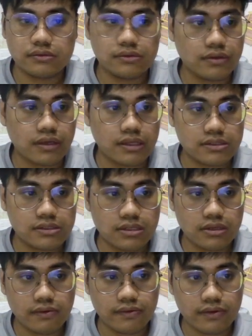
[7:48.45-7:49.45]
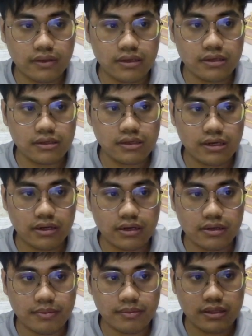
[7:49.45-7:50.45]
You can see over here I
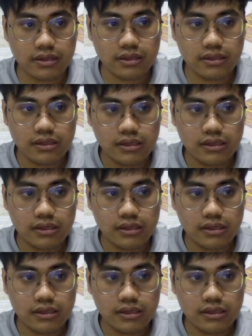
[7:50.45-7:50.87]
already made it.